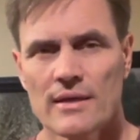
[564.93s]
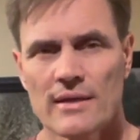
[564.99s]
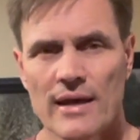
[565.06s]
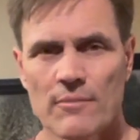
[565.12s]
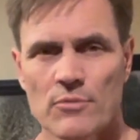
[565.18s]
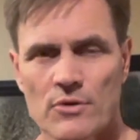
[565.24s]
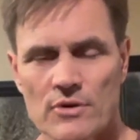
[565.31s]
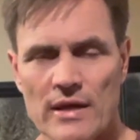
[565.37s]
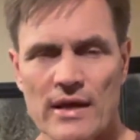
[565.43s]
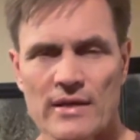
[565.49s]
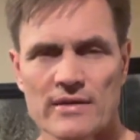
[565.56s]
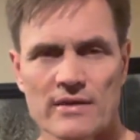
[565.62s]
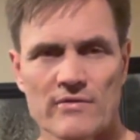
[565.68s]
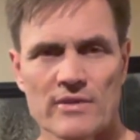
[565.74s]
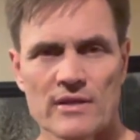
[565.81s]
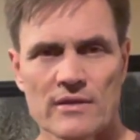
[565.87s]
that bird
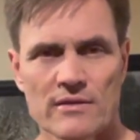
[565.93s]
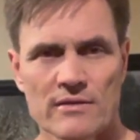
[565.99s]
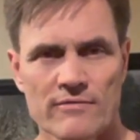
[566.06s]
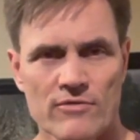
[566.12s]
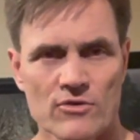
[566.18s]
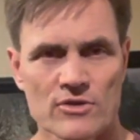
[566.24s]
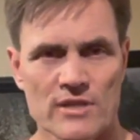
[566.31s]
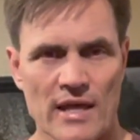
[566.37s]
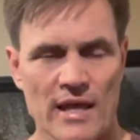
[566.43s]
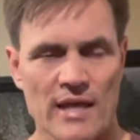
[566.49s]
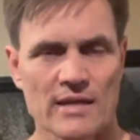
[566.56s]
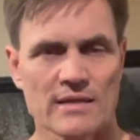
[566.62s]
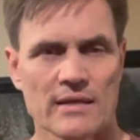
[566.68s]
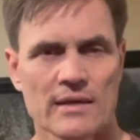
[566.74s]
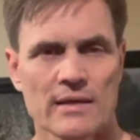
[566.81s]
activity firsthand.